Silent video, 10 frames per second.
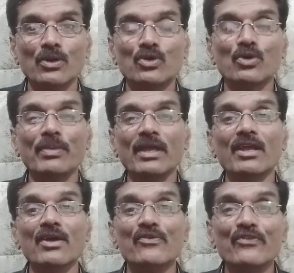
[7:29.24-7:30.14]
to be
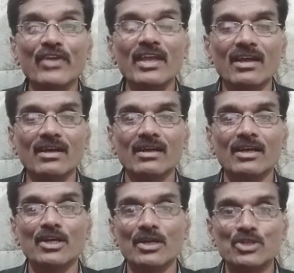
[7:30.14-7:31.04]
weak.
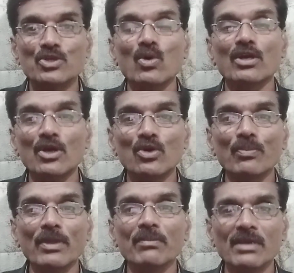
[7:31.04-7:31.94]
Shoulder
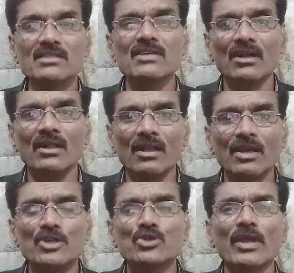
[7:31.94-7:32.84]
drooping means
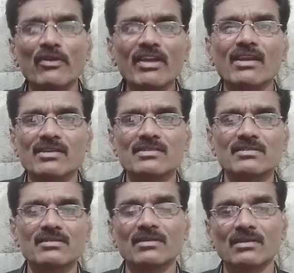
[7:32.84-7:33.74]
showing weakness.